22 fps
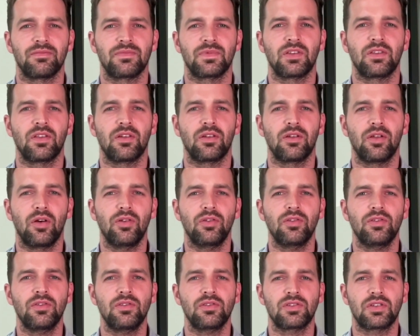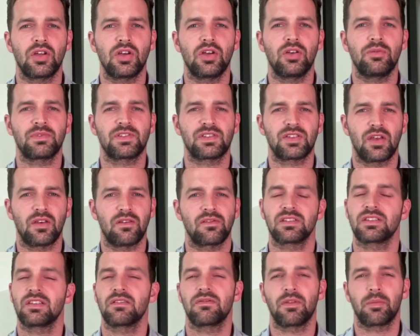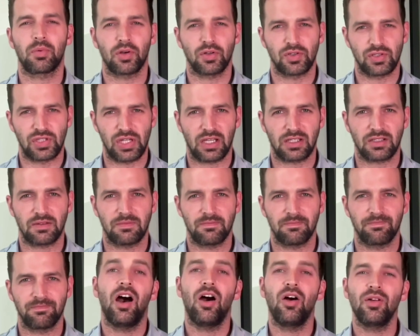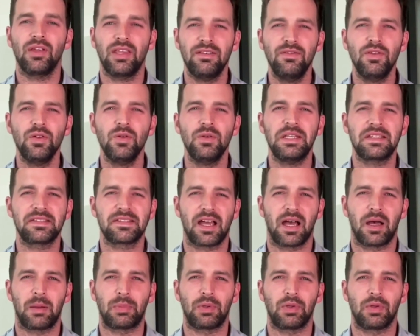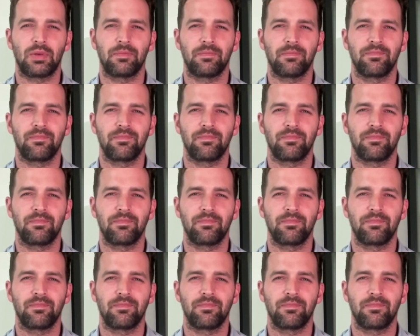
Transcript: to the long-term service of the project. I'll give you an example.